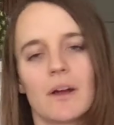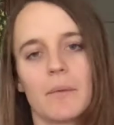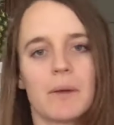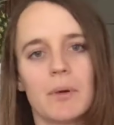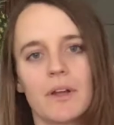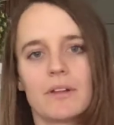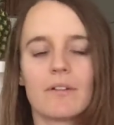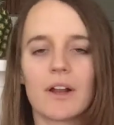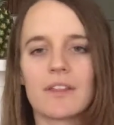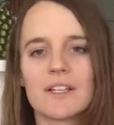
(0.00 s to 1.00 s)
Am I putting the
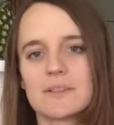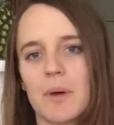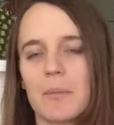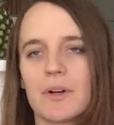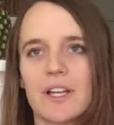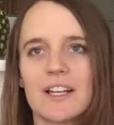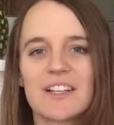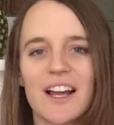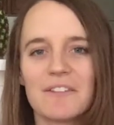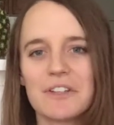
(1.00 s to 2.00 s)
right things in my body? And
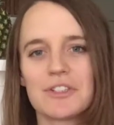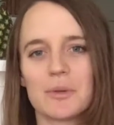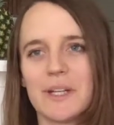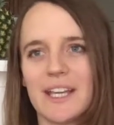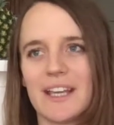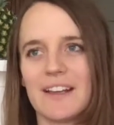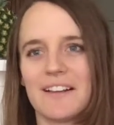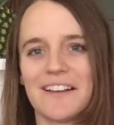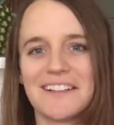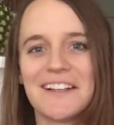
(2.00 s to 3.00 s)
kind of enjoying
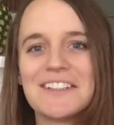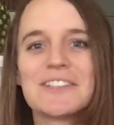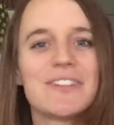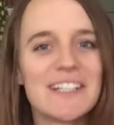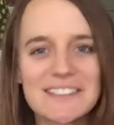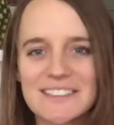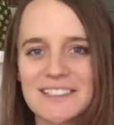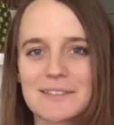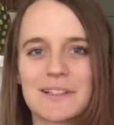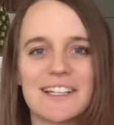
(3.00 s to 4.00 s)
like loads of Easter
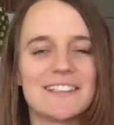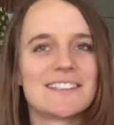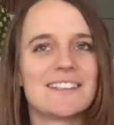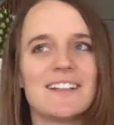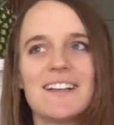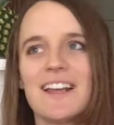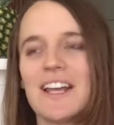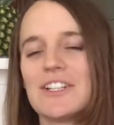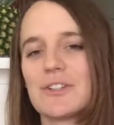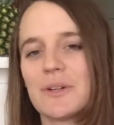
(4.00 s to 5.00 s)
sweets and
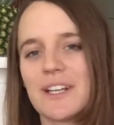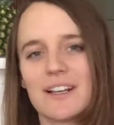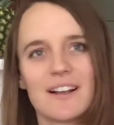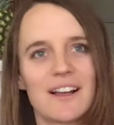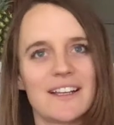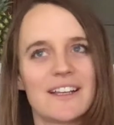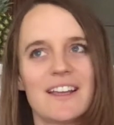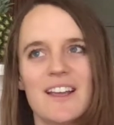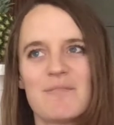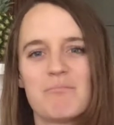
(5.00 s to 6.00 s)
enjoying like
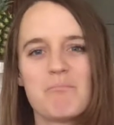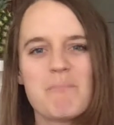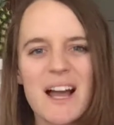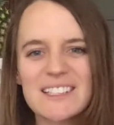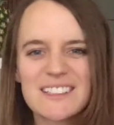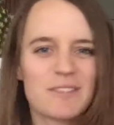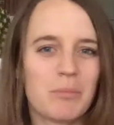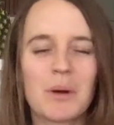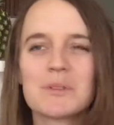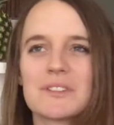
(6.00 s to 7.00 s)
massive
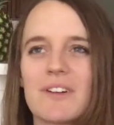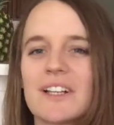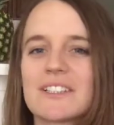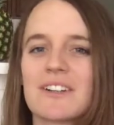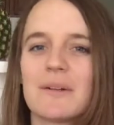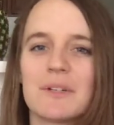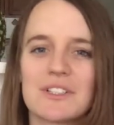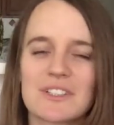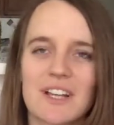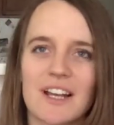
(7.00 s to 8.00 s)
bowls of ice cream and
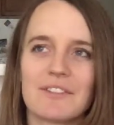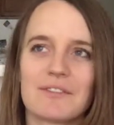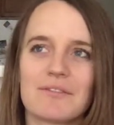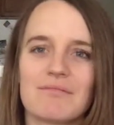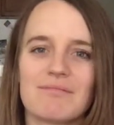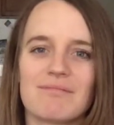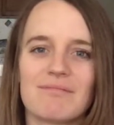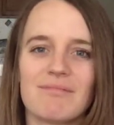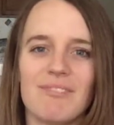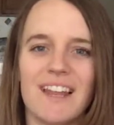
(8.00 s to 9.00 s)
just kind of
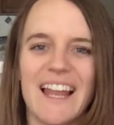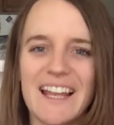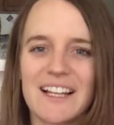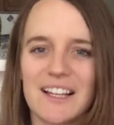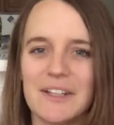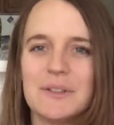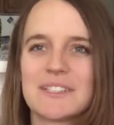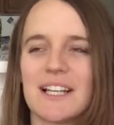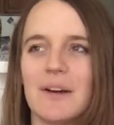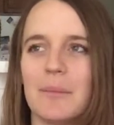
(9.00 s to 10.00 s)
letting
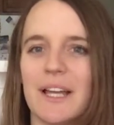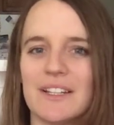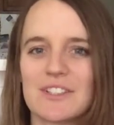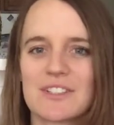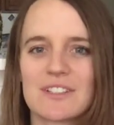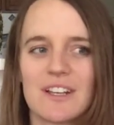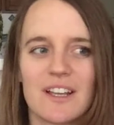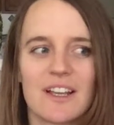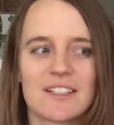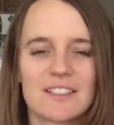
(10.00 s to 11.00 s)
loose a little bit and just
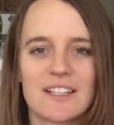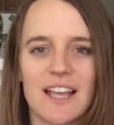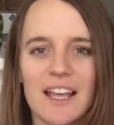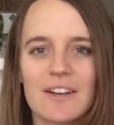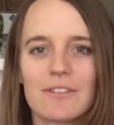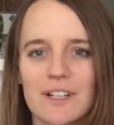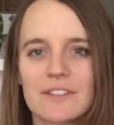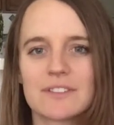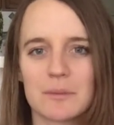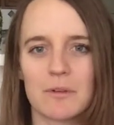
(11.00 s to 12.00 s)
getting rid
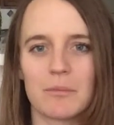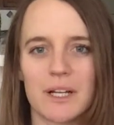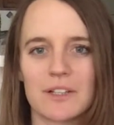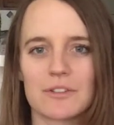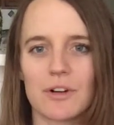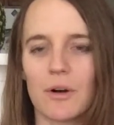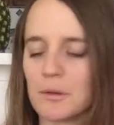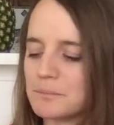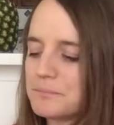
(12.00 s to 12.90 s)
of some of my control.